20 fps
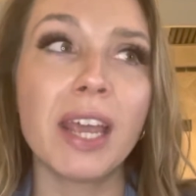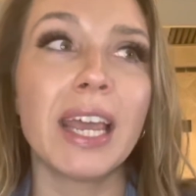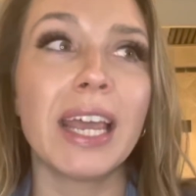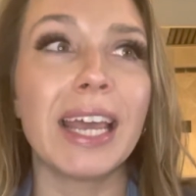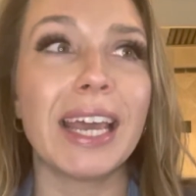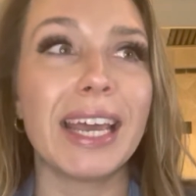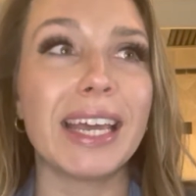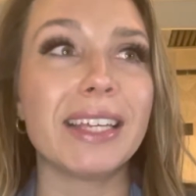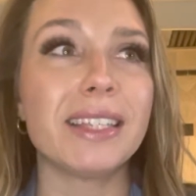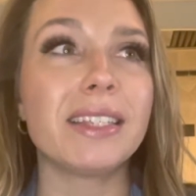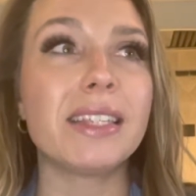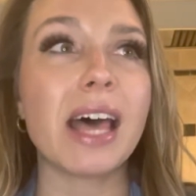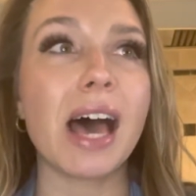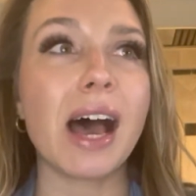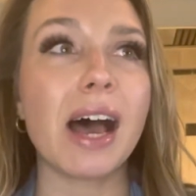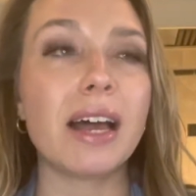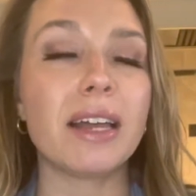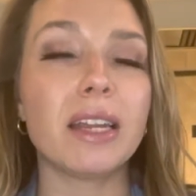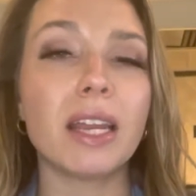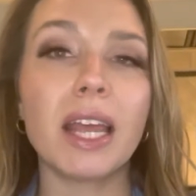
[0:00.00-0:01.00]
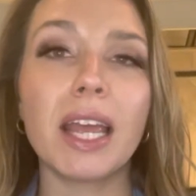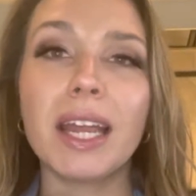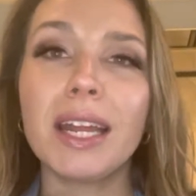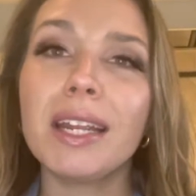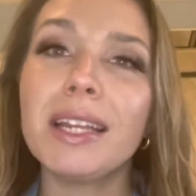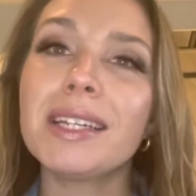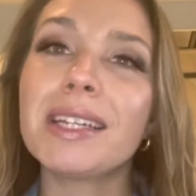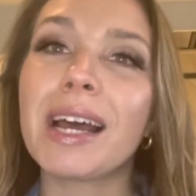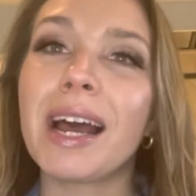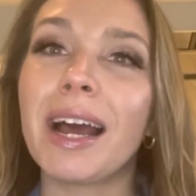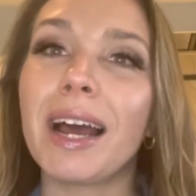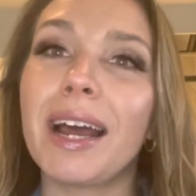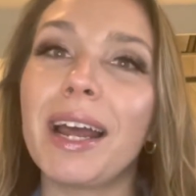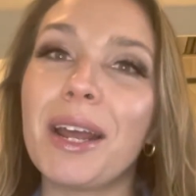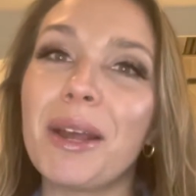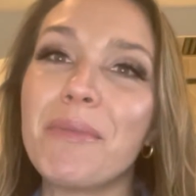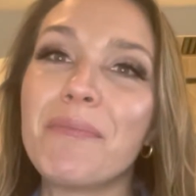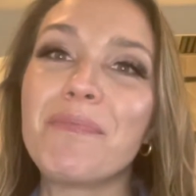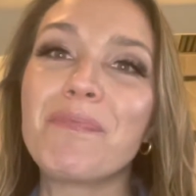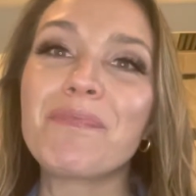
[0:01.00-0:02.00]
is that
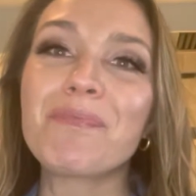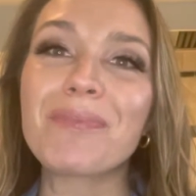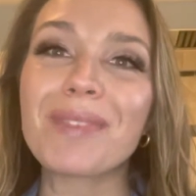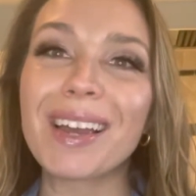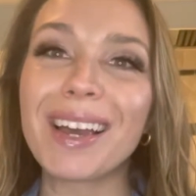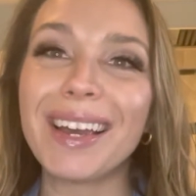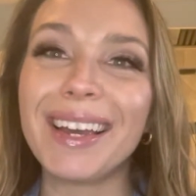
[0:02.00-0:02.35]
anytime